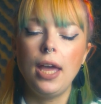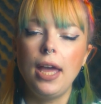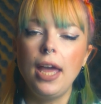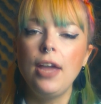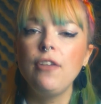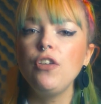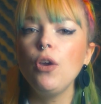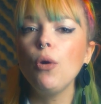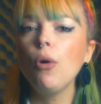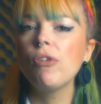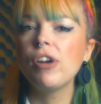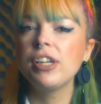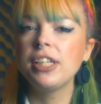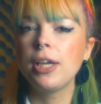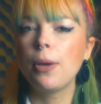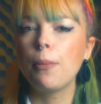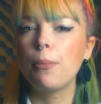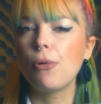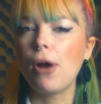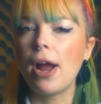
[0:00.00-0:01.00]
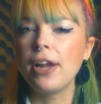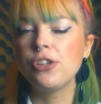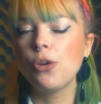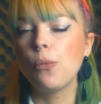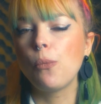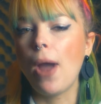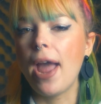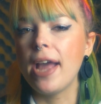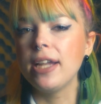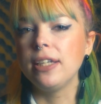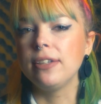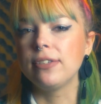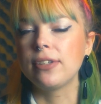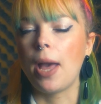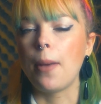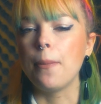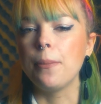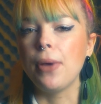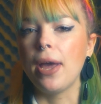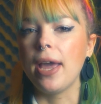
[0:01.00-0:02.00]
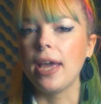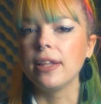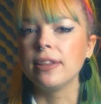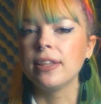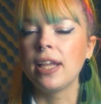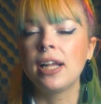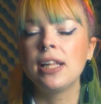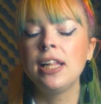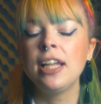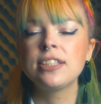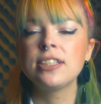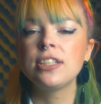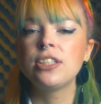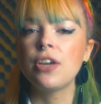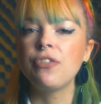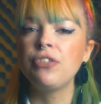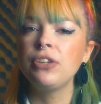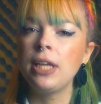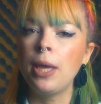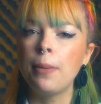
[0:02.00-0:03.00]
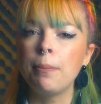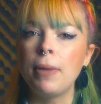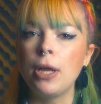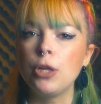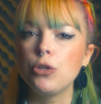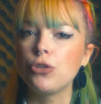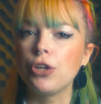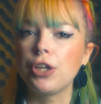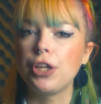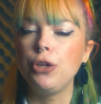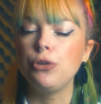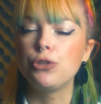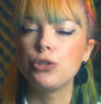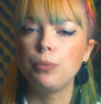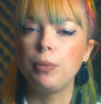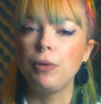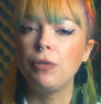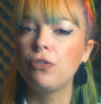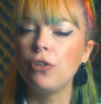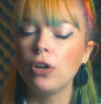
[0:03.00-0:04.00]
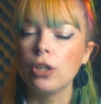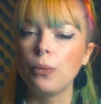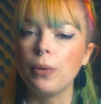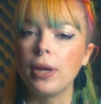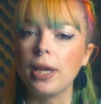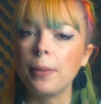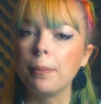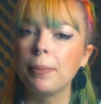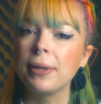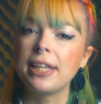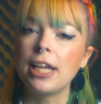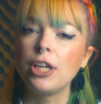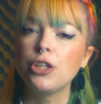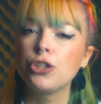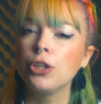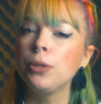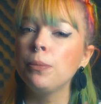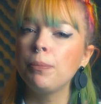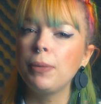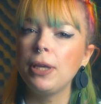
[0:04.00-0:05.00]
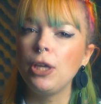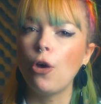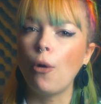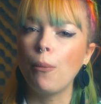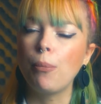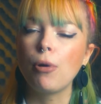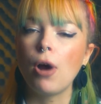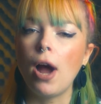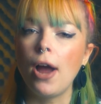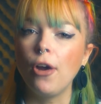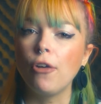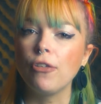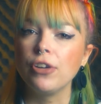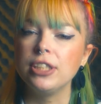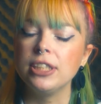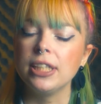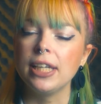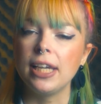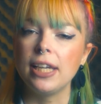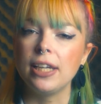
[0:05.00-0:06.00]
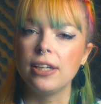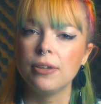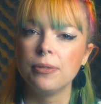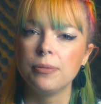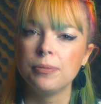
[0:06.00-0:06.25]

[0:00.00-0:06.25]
If you're running a brand awareness campaign, then clicks are definitely a metric you should be following, but they shouldn't be your priority.